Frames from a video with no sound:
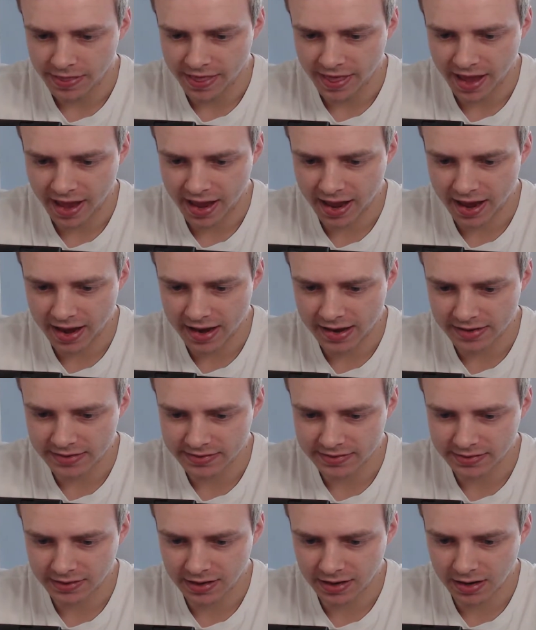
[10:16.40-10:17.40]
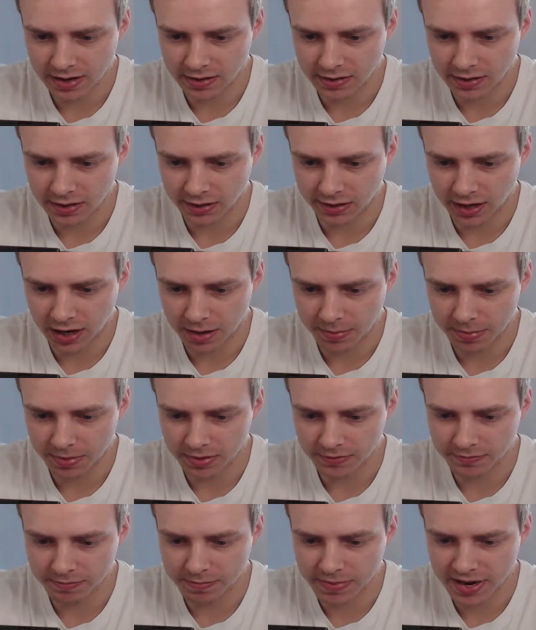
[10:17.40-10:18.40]
There is a
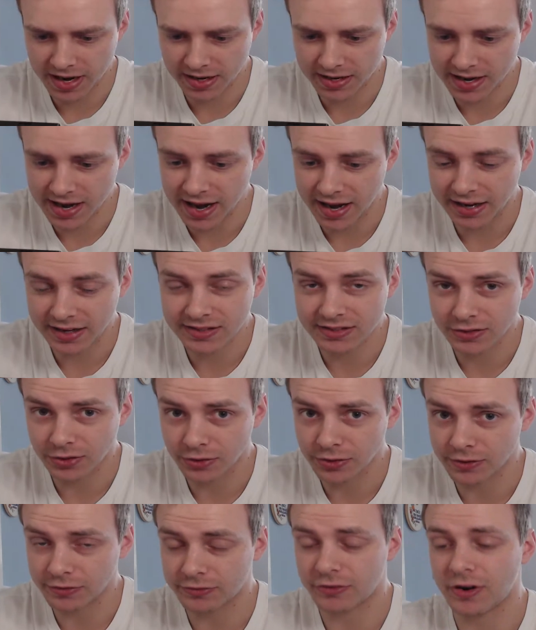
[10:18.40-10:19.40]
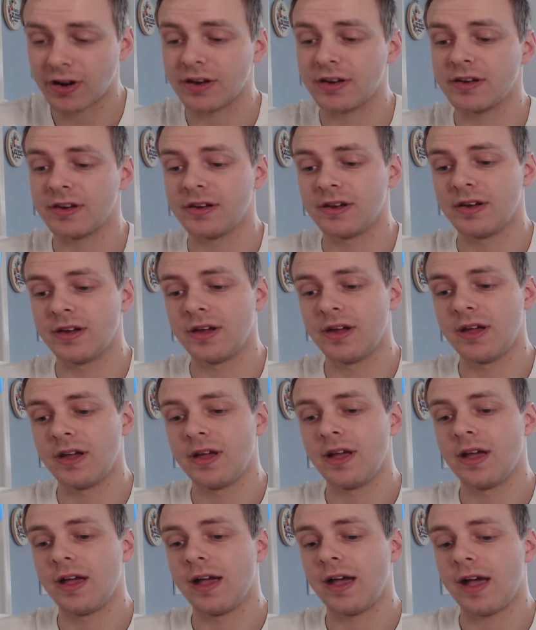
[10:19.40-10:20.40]
couple of big nicks on the front,
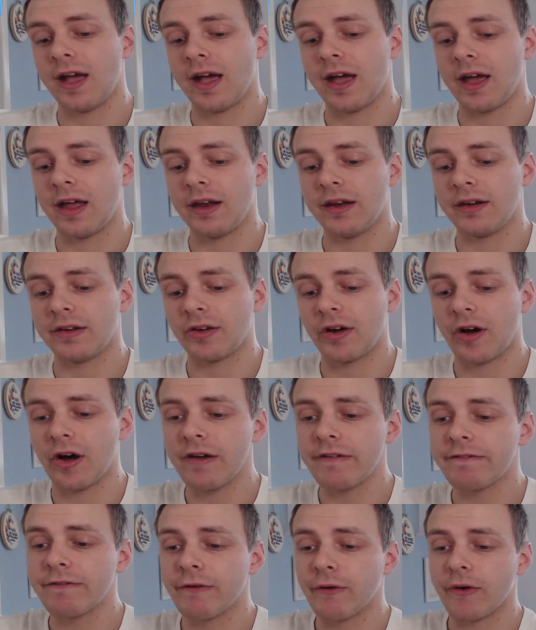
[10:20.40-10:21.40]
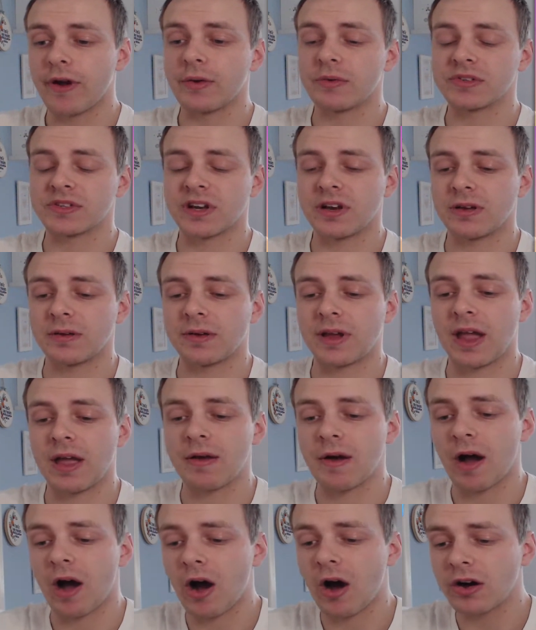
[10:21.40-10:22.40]
and I thought it was going to
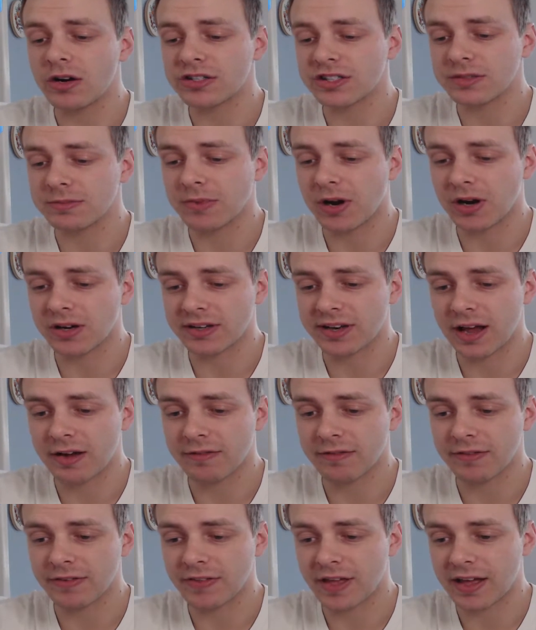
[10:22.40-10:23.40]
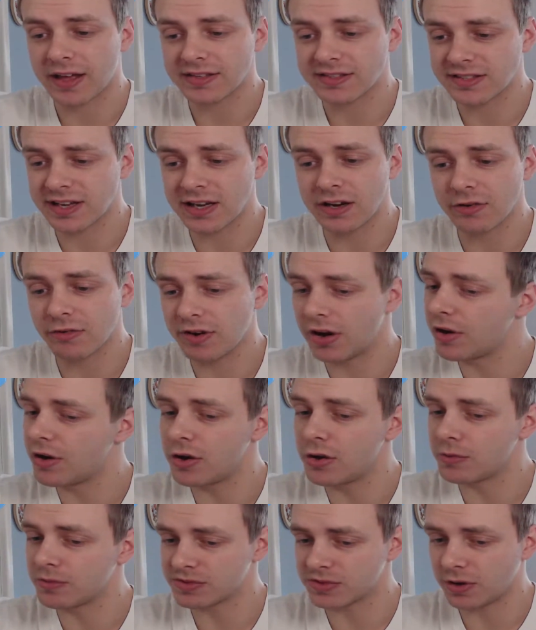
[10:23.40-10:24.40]
get harshly marked down for that. Centering I
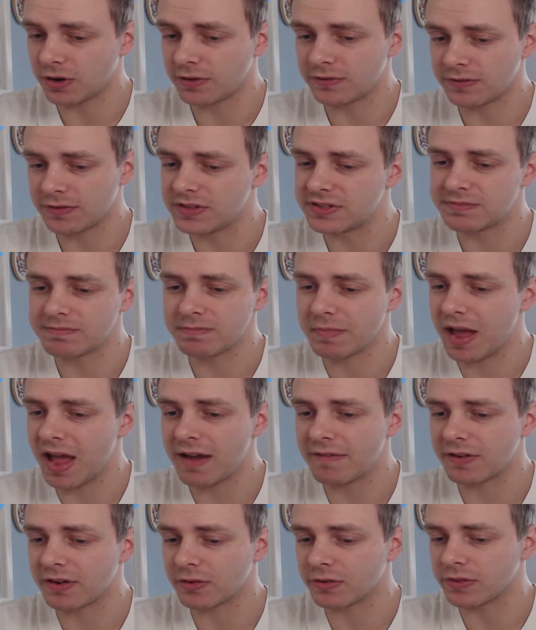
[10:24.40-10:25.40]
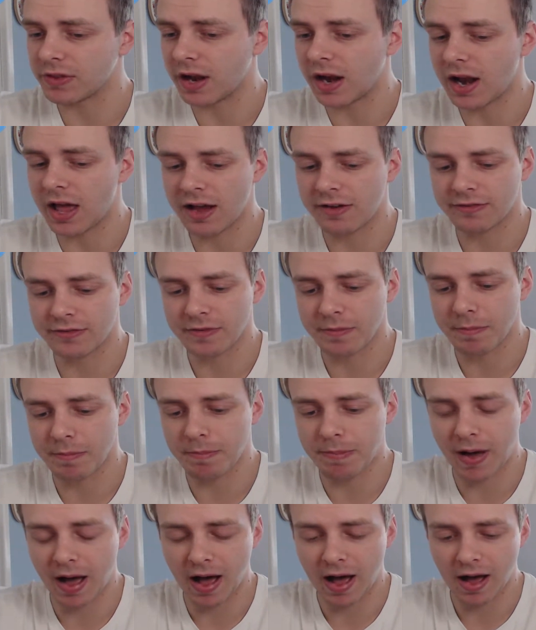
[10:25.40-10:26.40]
knew was off, it's heavier on the left,
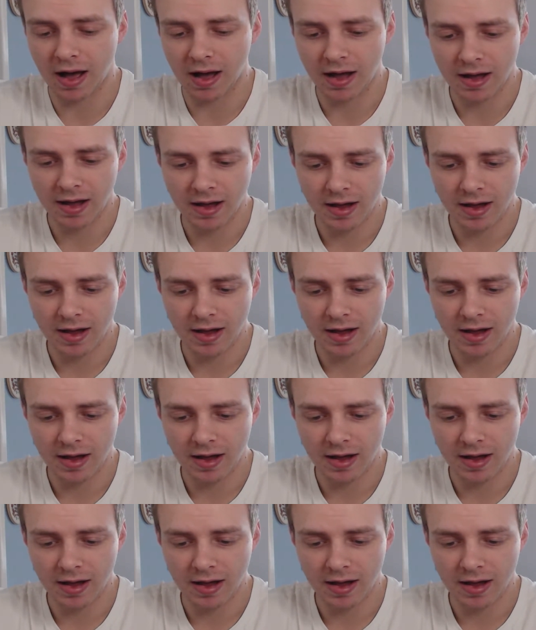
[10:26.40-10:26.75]
but